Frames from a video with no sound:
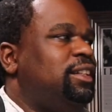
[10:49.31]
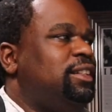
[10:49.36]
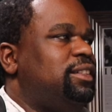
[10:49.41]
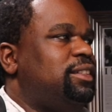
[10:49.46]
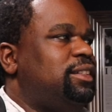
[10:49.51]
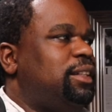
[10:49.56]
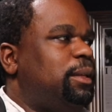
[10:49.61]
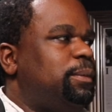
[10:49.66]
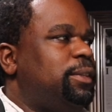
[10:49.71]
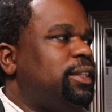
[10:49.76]

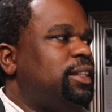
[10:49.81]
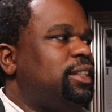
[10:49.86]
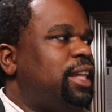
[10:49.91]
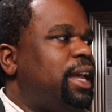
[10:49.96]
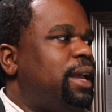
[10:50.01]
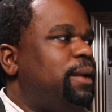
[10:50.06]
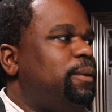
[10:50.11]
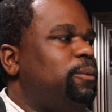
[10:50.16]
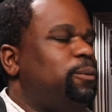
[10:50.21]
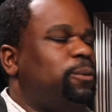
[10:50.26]
something
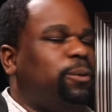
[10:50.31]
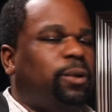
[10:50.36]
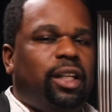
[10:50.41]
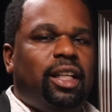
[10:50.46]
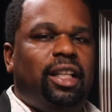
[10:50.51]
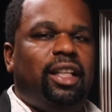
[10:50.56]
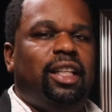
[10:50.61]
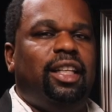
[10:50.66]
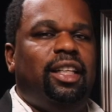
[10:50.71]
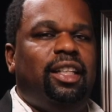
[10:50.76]
that
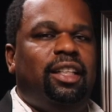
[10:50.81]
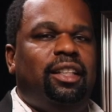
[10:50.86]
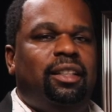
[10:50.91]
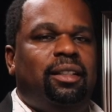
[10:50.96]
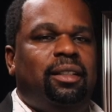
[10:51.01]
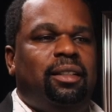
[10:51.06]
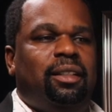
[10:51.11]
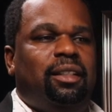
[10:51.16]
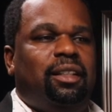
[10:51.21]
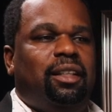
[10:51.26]
really
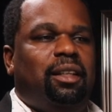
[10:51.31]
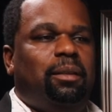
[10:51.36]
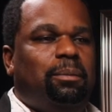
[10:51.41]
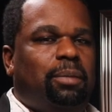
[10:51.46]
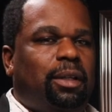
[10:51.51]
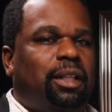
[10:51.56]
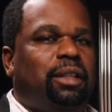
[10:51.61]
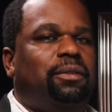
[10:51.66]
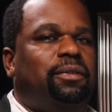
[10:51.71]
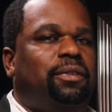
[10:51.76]
can
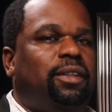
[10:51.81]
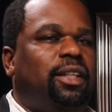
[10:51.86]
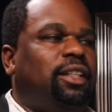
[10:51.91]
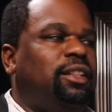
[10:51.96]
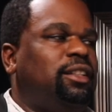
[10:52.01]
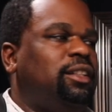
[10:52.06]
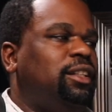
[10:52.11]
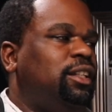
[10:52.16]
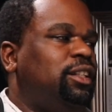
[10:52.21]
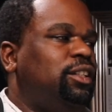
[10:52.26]

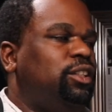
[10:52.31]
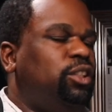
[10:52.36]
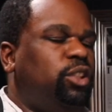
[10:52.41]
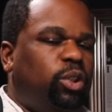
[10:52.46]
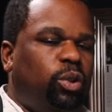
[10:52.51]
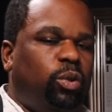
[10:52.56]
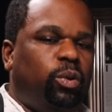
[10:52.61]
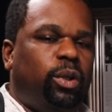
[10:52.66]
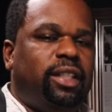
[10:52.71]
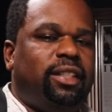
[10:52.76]
benefit
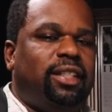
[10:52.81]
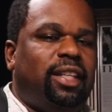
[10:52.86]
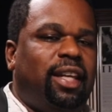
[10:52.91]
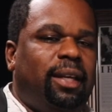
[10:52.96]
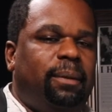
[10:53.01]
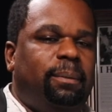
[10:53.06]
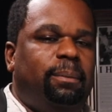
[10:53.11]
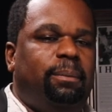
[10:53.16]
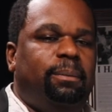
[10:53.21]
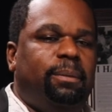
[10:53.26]
you as
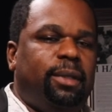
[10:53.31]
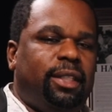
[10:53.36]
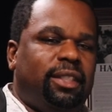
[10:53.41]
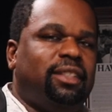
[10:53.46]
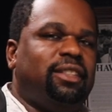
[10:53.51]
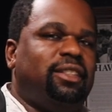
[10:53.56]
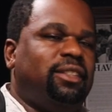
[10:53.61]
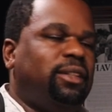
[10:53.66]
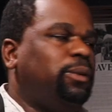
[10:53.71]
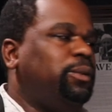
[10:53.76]
a
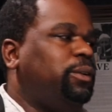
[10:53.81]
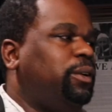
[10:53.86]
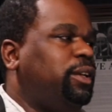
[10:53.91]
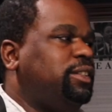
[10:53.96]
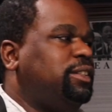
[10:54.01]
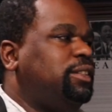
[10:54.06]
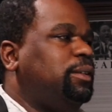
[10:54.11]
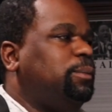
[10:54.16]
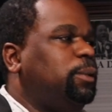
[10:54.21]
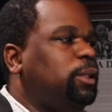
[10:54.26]
business owner,
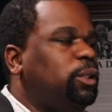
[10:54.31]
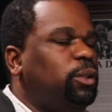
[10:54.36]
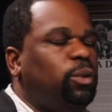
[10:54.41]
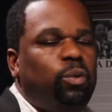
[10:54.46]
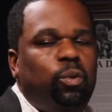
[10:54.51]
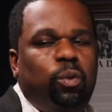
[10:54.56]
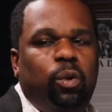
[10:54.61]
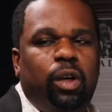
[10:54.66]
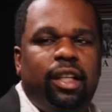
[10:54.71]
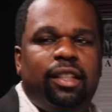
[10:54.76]
as someone who
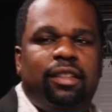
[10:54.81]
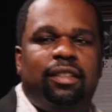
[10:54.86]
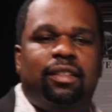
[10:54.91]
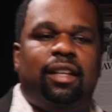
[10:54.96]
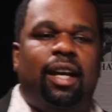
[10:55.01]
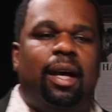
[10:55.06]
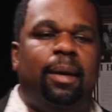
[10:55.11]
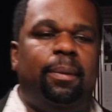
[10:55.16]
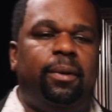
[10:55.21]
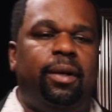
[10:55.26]
wants
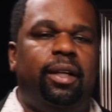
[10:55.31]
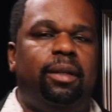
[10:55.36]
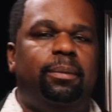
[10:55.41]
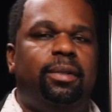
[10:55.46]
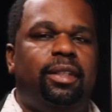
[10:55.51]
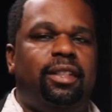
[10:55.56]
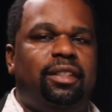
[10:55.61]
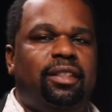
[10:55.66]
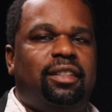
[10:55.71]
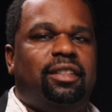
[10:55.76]
to operate a
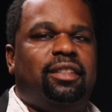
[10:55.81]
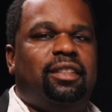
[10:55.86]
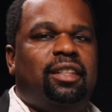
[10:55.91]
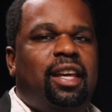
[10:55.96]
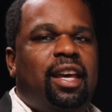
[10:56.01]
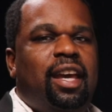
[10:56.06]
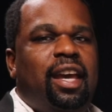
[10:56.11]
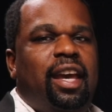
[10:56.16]
business